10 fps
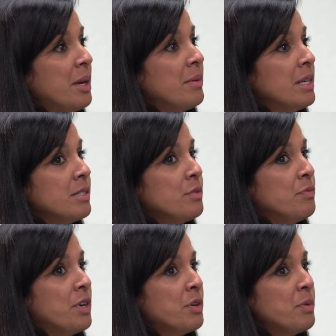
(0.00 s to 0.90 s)
Okay, it's
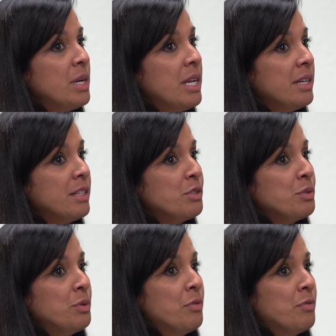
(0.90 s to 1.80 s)
very related
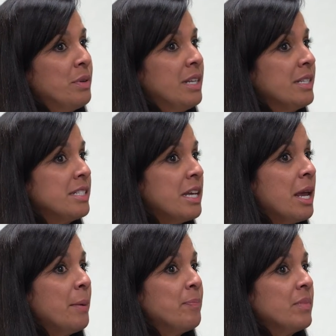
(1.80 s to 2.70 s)
to, let's
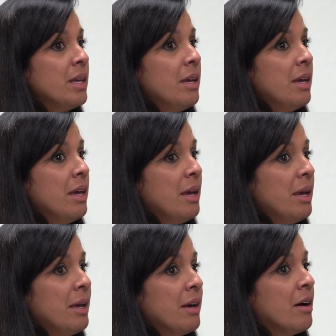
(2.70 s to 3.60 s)
say,
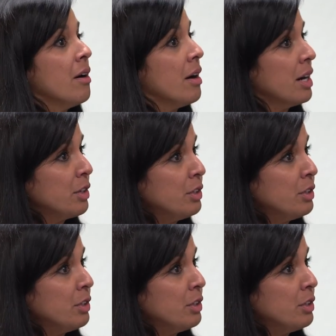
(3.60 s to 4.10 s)
heart